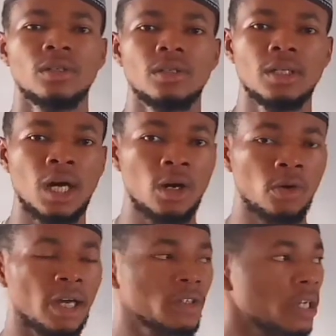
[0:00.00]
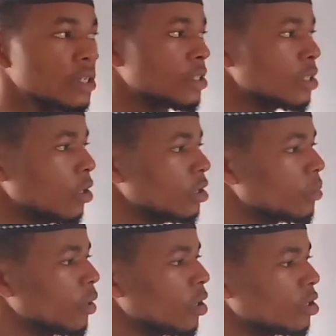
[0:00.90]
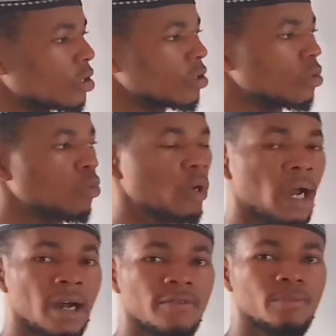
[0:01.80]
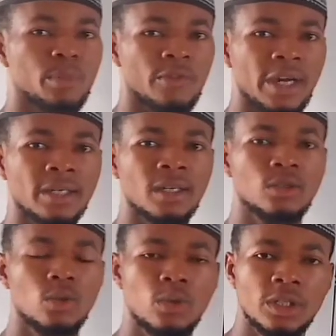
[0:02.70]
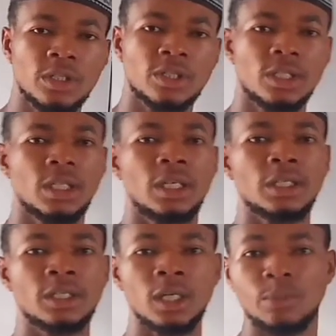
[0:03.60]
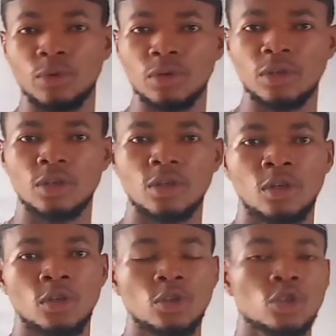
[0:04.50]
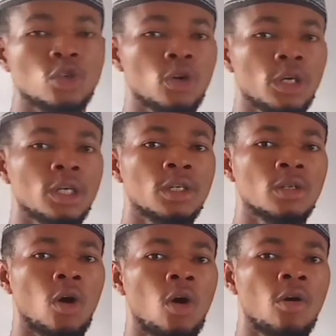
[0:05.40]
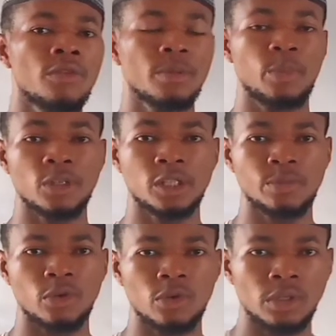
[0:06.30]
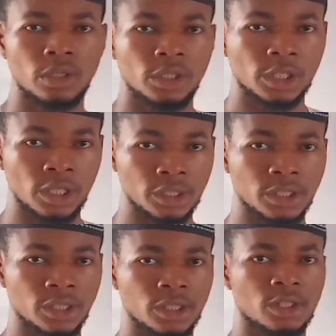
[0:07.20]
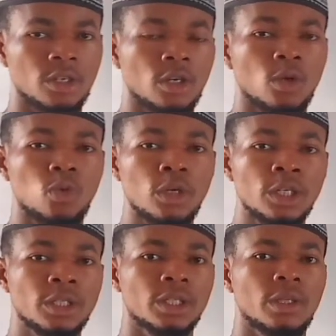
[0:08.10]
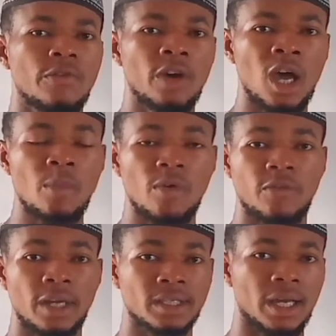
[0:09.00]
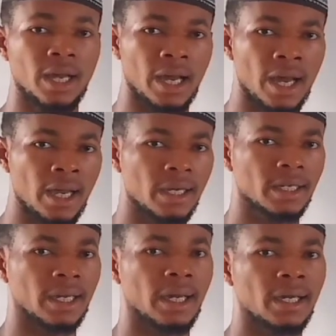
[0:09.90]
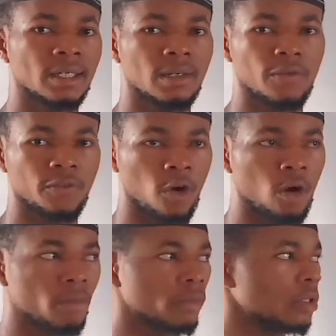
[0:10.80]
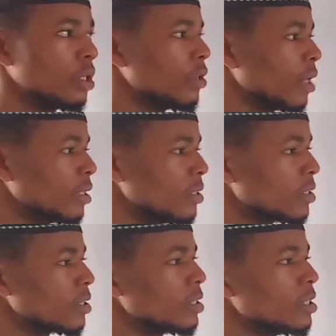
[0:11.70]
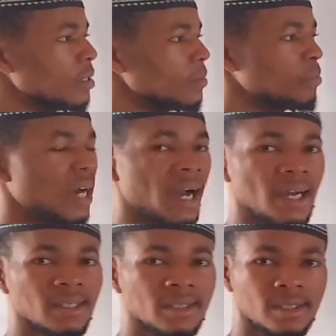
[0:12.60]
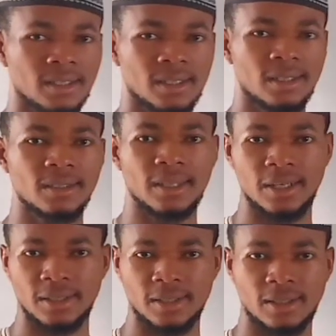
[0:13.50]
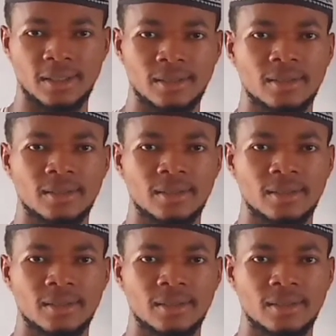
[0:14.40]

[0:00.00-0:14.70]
Now, as you can see on the board, we have provided you with a table showing all the possible changes which the verb fataha can form, that is in past tense.